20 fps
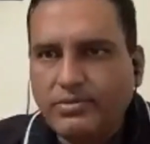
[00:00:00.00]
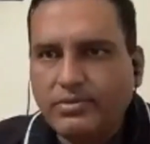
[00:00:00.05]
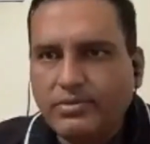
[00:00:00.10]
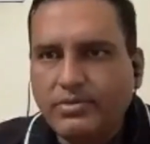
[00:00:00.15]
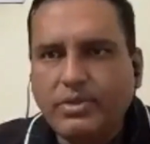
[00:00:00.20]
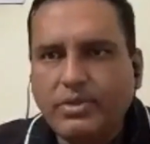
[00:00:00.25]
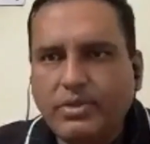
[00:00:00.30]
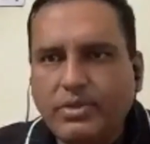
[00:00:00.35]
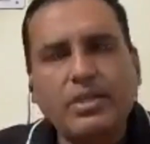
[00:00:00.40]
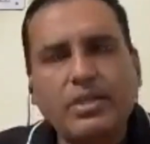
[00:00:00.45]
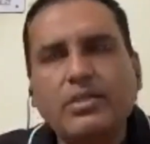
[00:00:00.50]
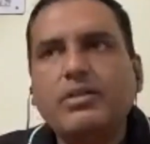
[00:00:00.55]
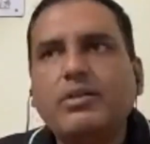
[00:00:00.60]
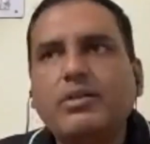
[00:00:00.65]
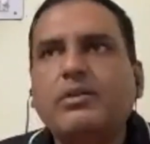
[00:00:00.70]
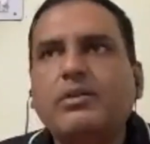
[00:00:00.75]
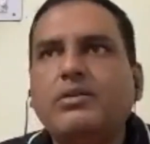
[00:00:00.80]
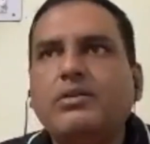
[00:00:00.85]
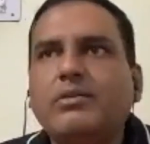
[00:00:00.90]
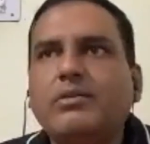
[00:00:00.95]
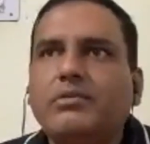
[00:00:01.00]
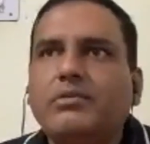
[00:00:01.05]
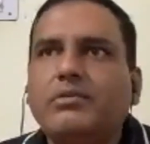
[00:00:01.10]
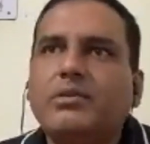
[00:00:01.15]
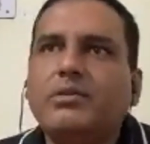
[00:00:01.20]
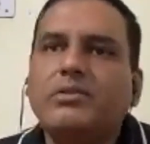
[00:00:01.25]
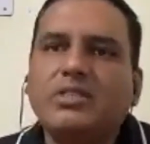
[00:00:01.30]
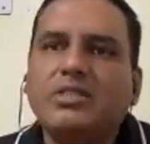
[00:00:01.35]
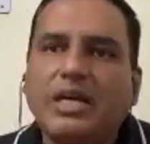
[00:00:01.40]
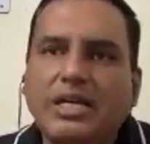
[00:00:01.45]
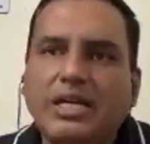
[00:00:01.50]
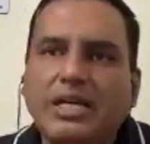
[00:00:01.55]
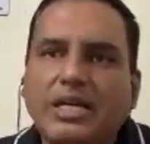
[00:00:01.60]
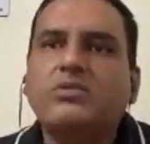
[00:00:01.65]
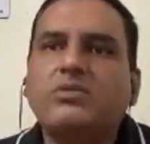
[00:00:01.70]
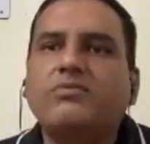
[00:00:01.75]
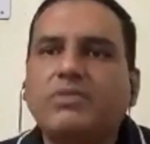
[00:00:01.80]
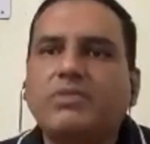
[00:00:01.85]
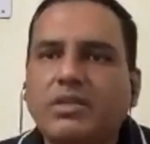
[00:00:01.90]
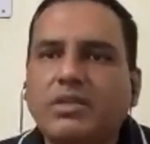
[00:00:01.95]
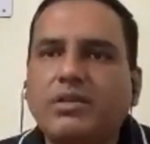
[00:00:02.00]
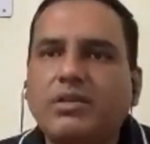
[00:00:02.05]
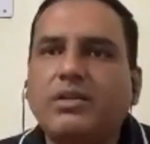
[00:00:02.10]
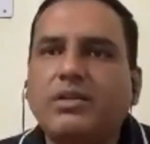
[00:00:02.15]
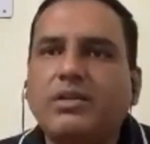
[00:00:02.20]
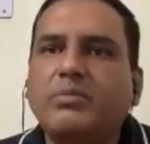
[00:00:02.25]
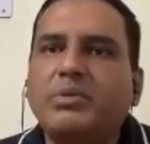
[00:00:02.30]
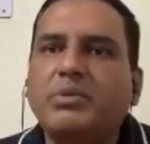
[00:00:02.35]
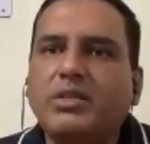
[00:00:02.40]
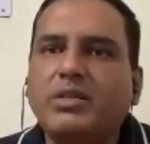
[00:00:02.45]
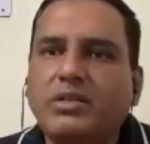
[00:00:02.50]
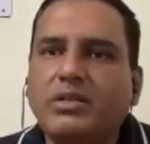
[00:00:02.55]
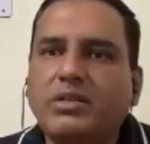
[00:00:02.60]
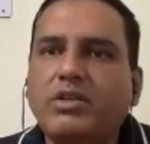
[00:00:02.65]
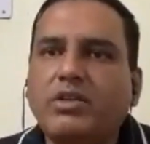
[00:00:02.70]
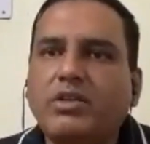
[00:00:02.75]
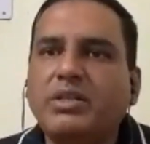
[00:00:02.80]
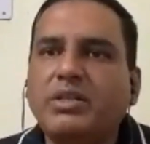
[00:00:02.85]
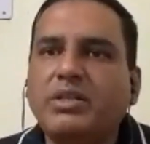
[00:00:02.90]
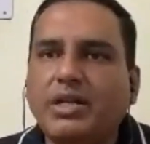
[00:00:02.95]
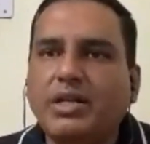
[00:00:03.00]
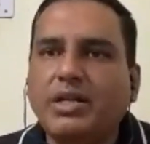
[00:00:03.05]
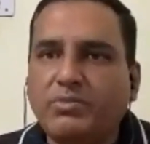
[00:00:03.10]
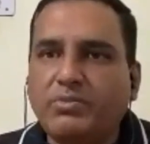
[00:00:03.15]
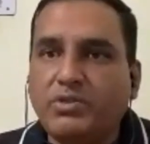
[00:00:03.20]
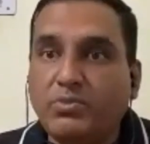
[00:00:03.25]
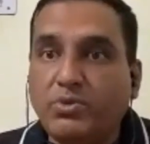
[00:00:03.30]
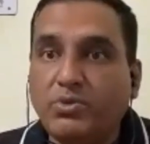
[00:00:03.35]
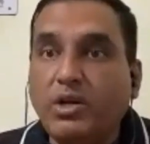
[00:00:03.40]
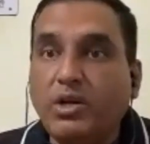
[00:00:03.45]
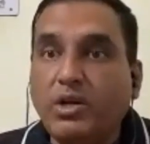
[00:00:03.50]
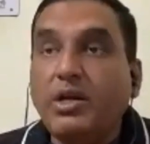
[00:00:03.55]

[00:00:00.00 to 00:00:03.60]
Okay, the chances of getting recommended will be that much more.